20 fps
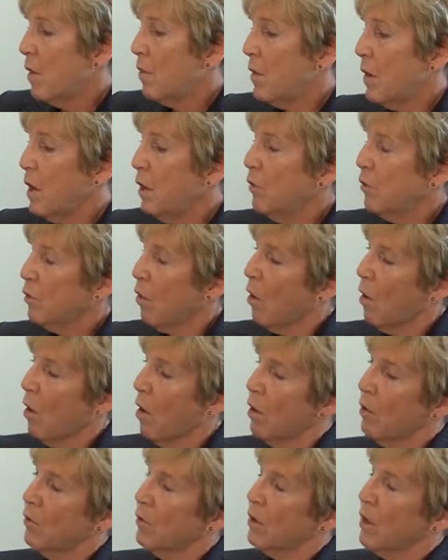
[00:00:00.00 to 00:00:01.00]
These
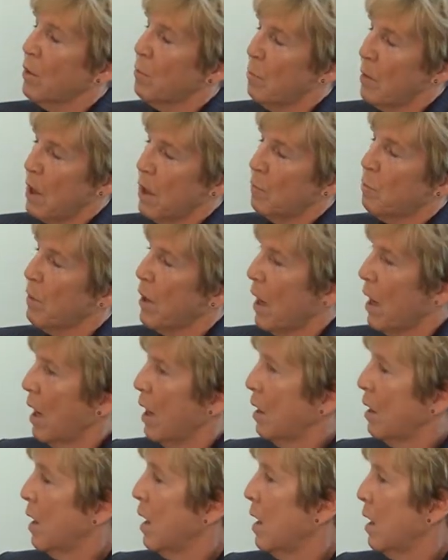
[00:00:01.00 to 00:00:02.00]
cards can be
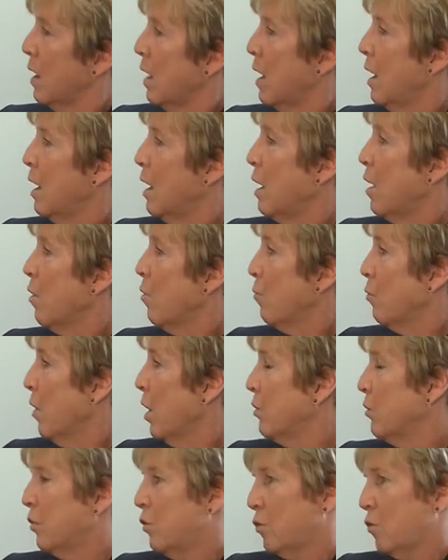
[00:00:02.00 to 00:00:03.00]
obtained in any
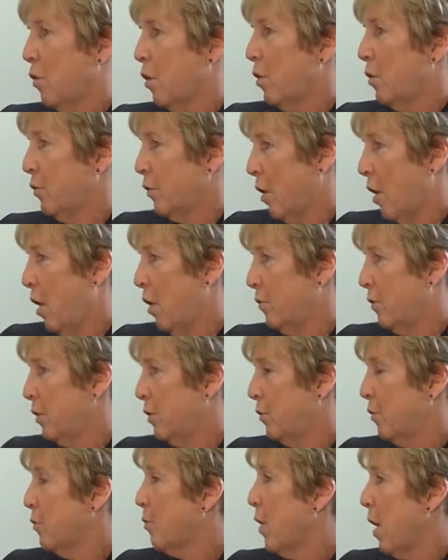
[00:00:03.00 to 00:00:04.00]
registrar's
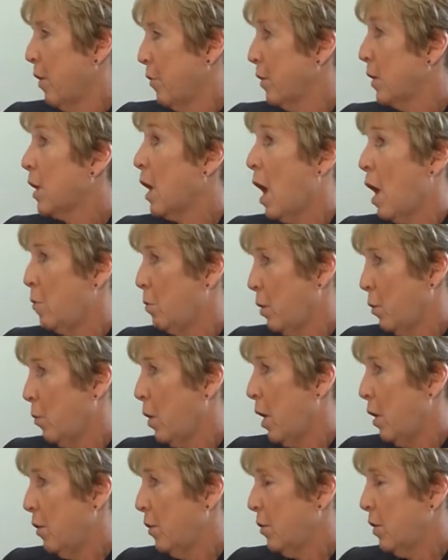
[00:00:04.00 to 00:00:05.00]
office throughout the
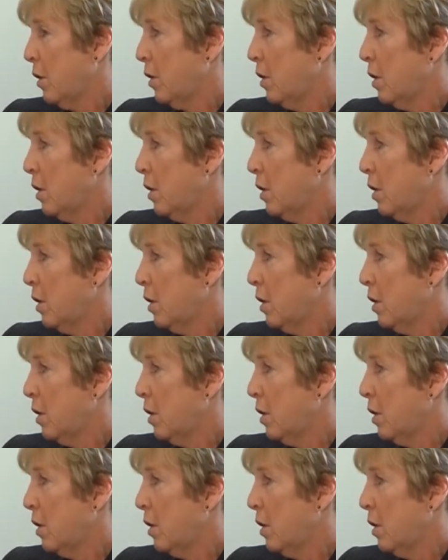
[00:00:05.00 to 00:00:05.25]
Commonwealth.